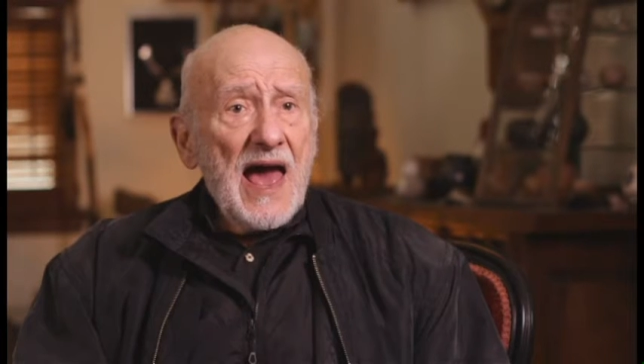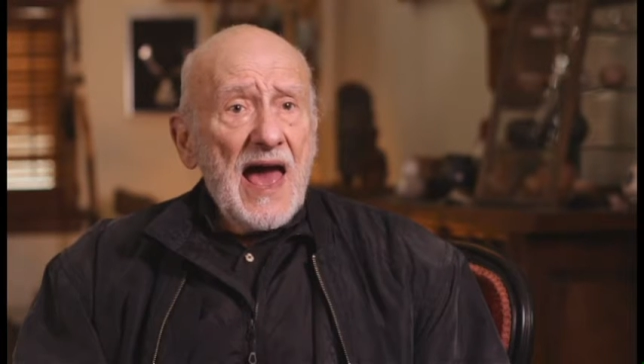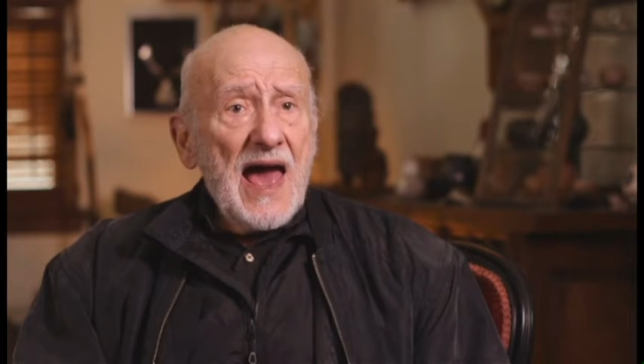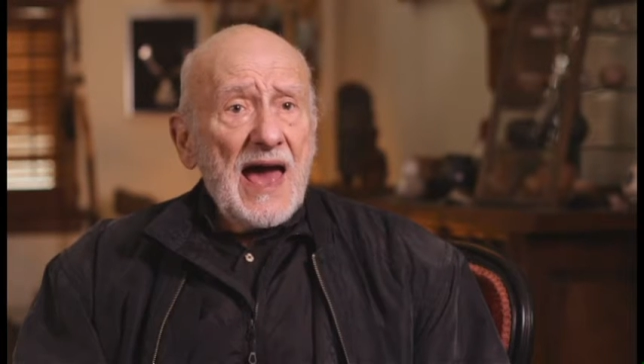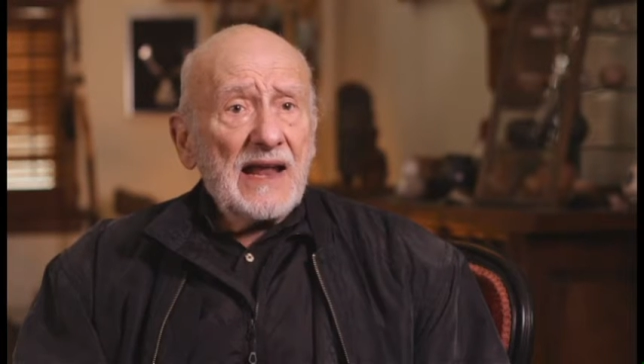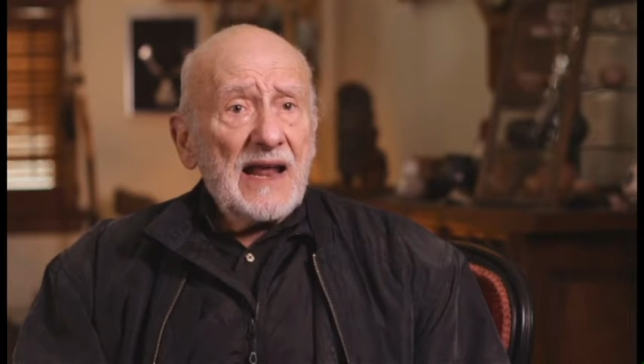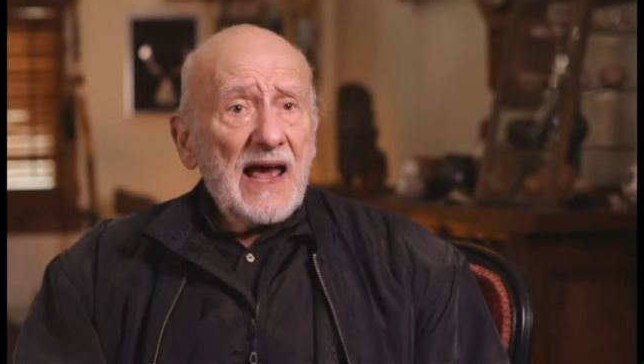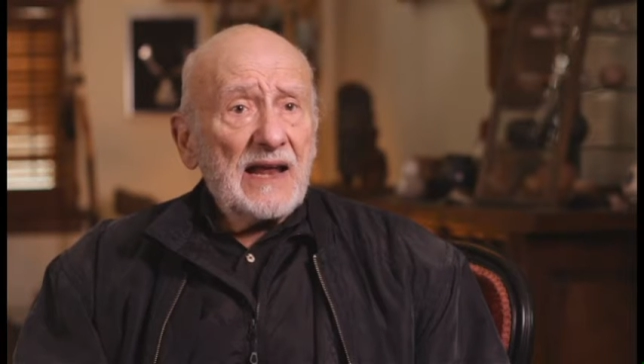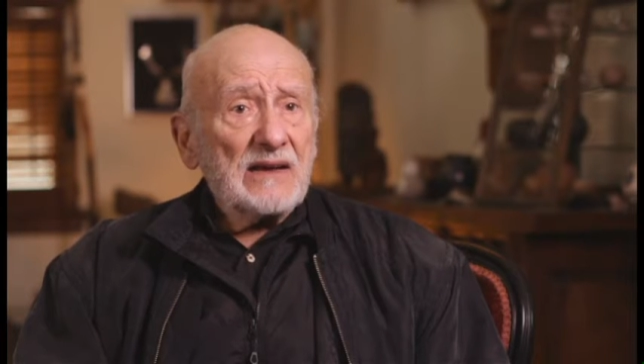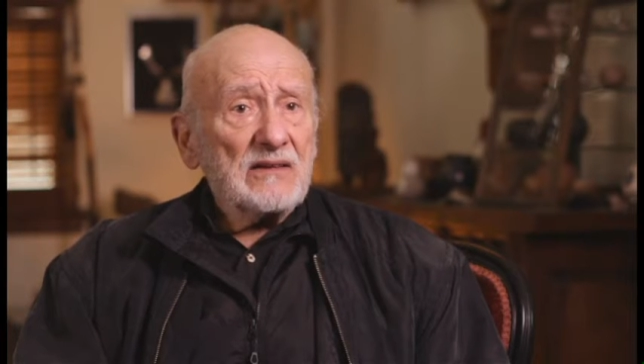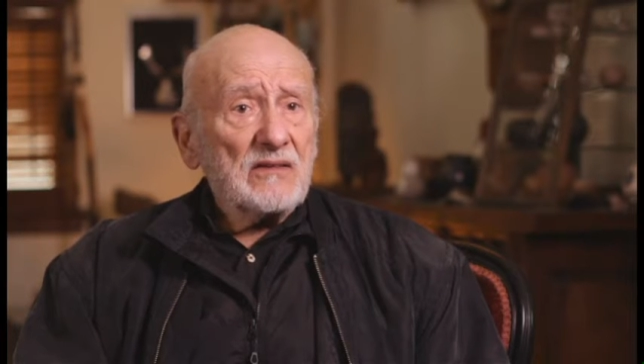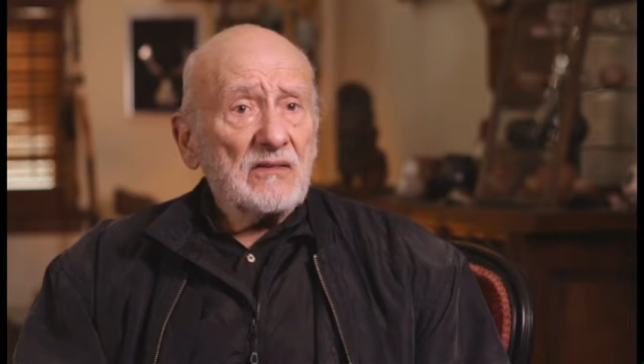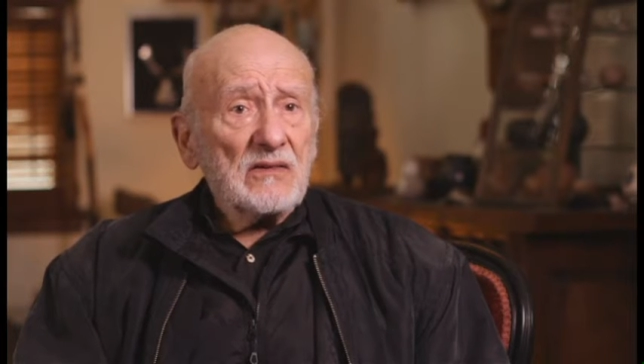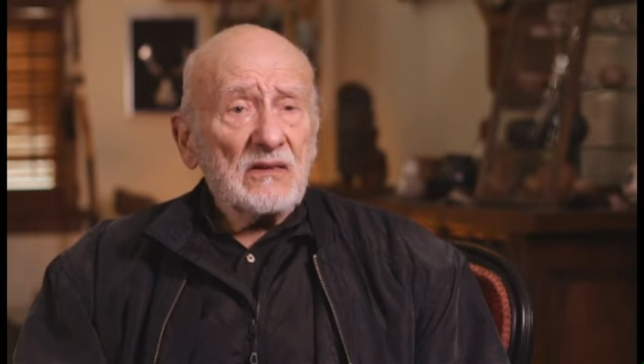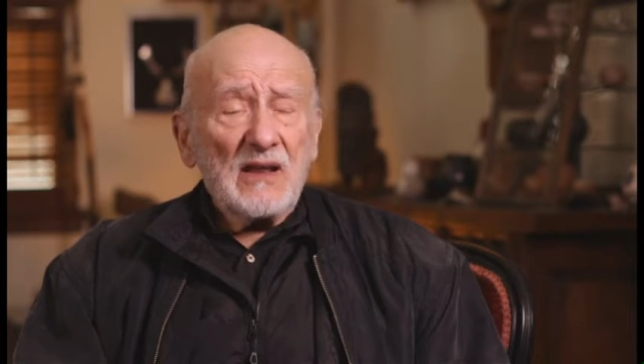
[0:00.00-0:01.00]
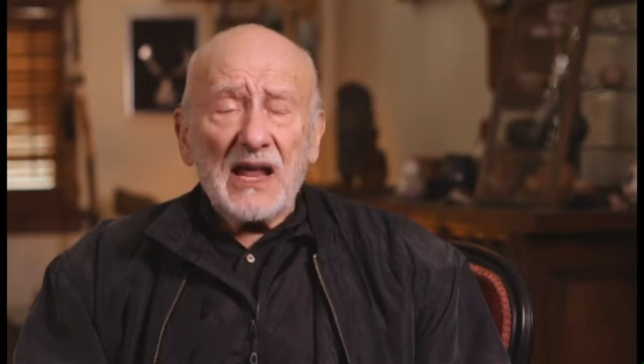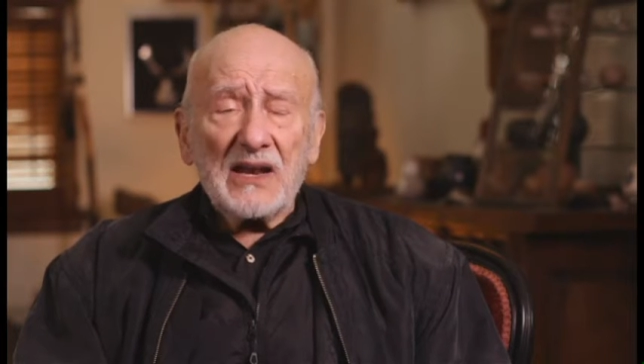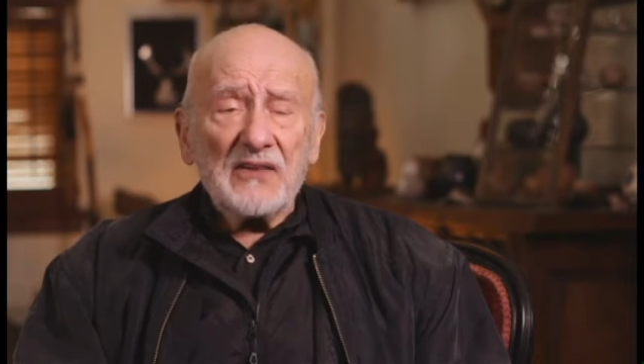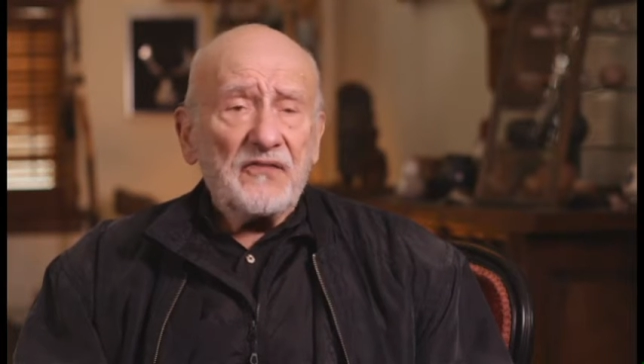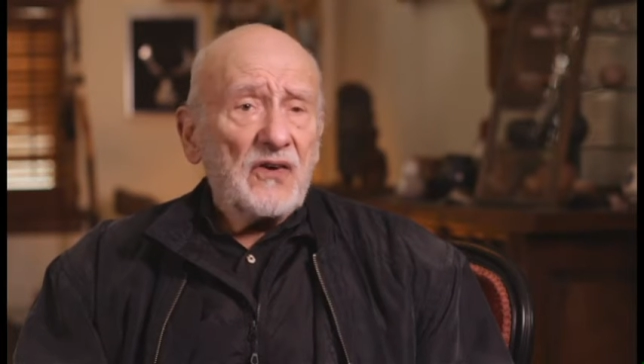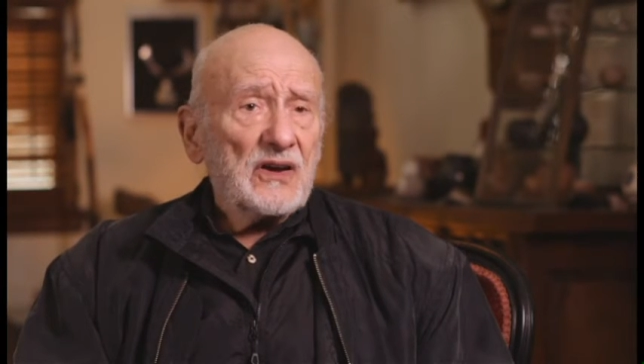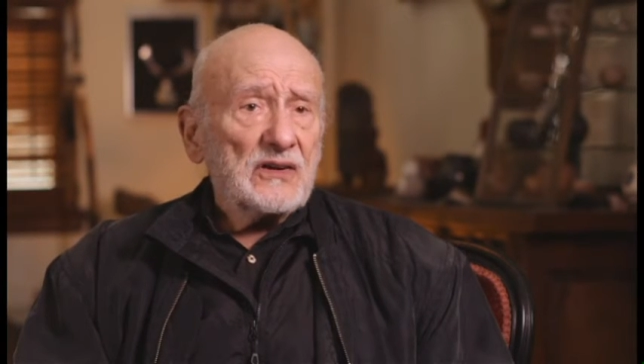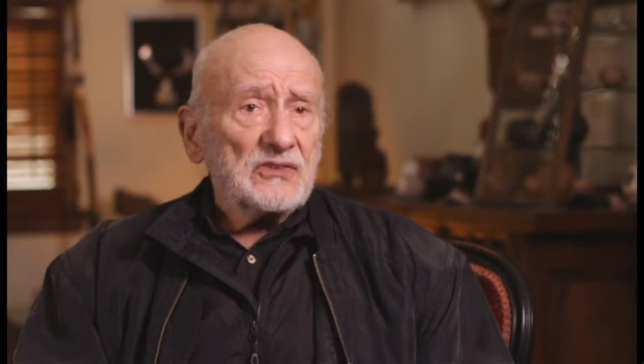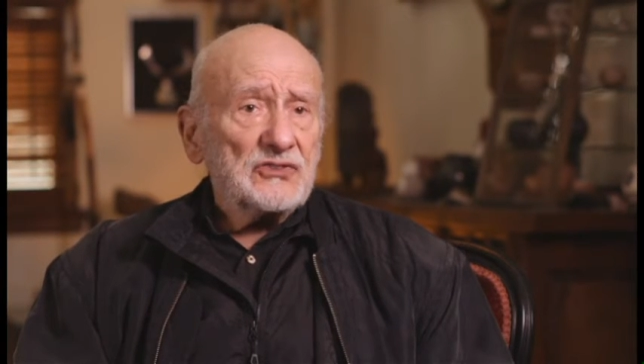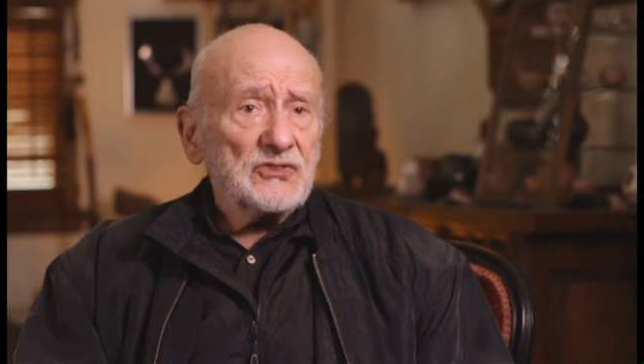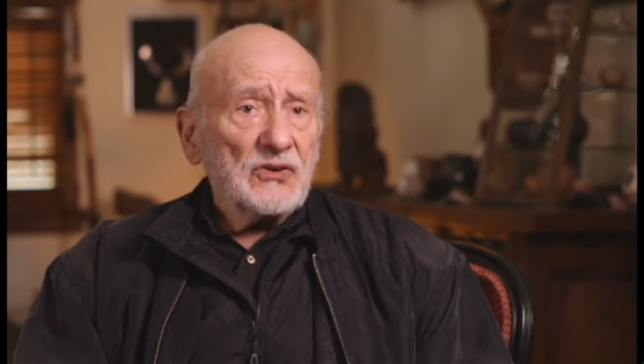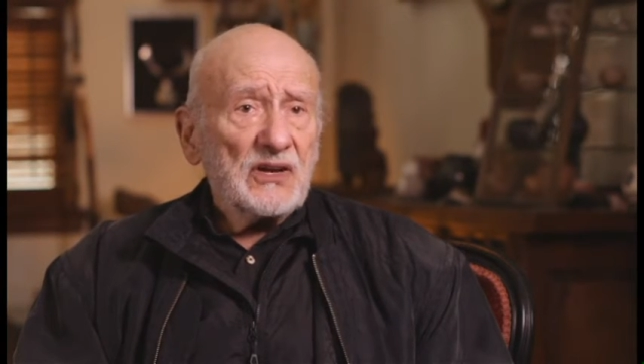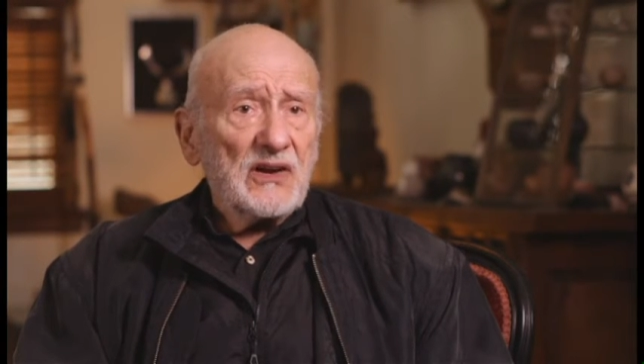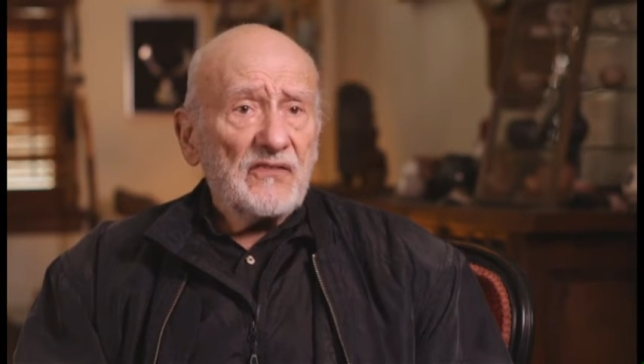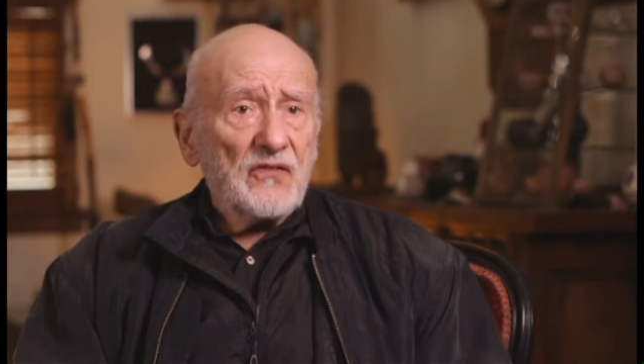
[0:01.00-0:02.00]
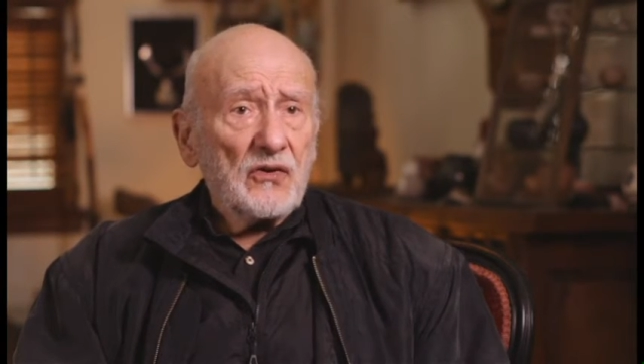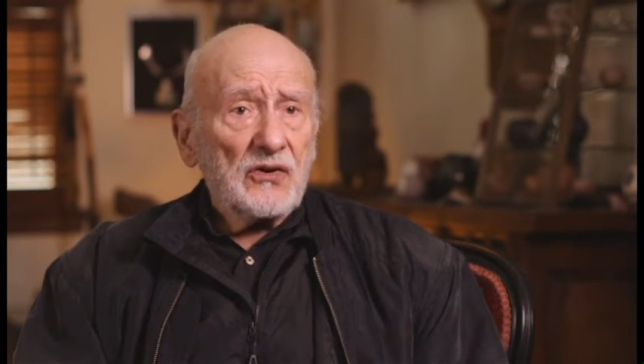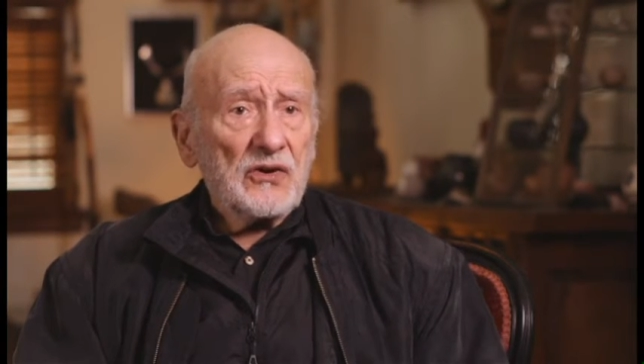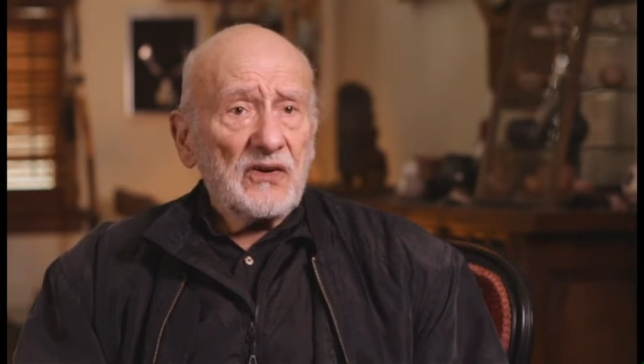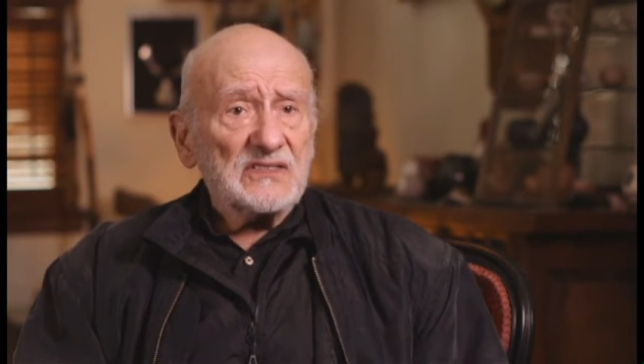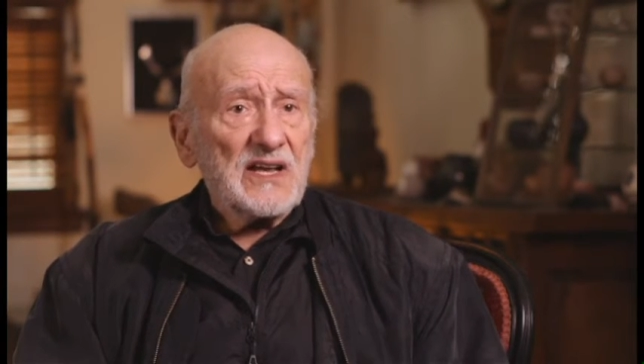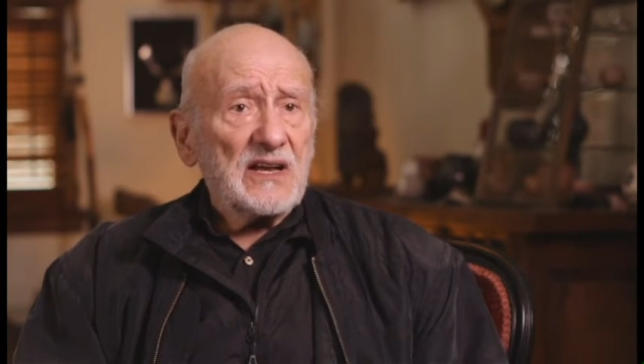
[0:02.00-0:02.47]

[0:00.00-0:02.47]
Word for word: And I had a lot of fun shooting the photographs,